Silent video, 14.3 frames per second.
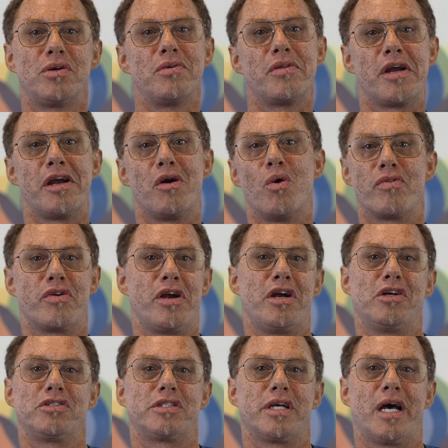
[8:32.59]
their, or their
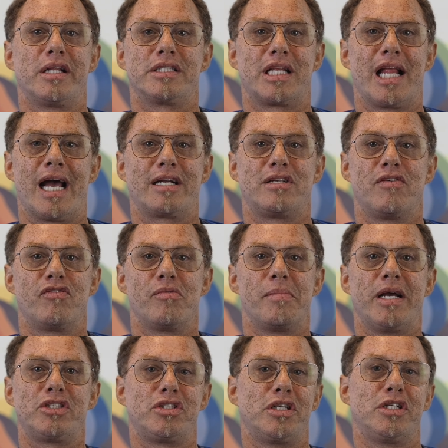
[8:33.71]
hairstylist lacked information